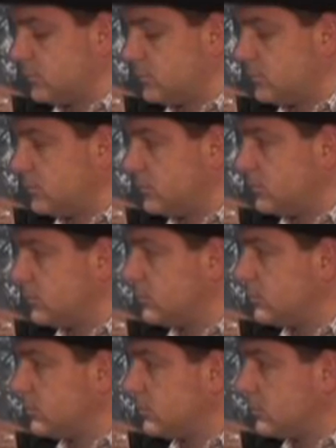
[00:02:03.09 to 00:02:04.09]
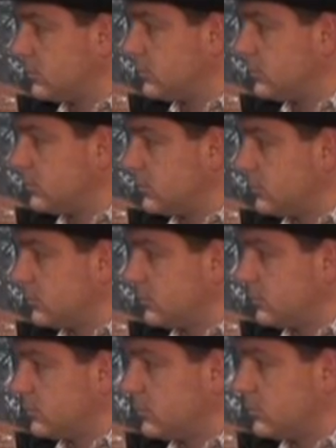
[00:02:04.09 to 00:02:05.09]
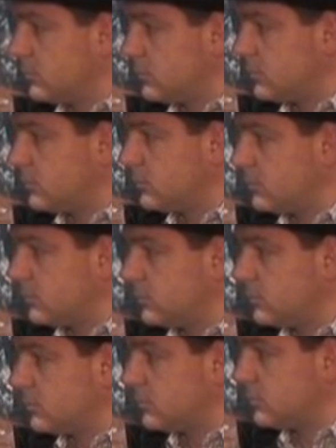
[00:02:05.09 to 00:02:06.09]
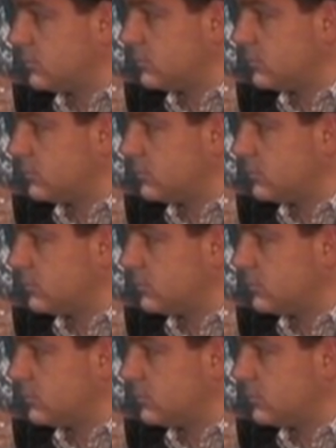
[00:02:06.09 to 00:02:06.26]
The person shown says nothing.